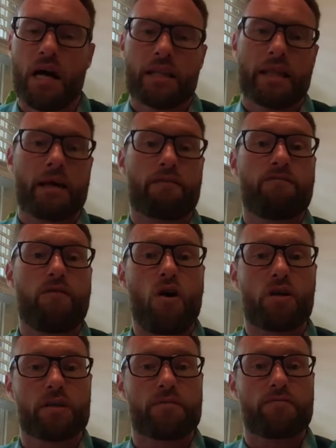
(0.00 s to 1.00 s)
they had
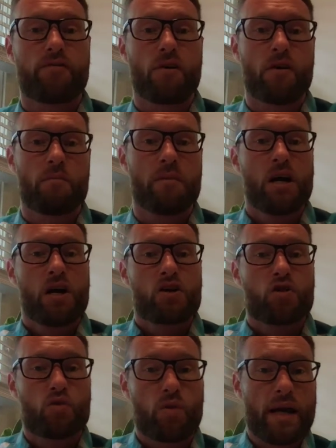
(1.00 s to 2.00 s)
fallen from
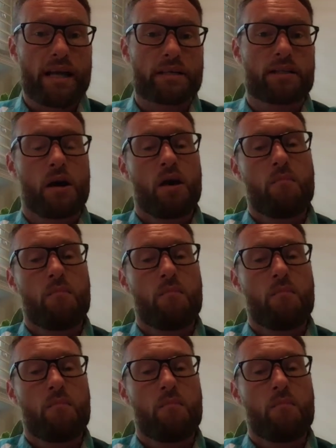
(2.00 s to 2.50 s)
grace,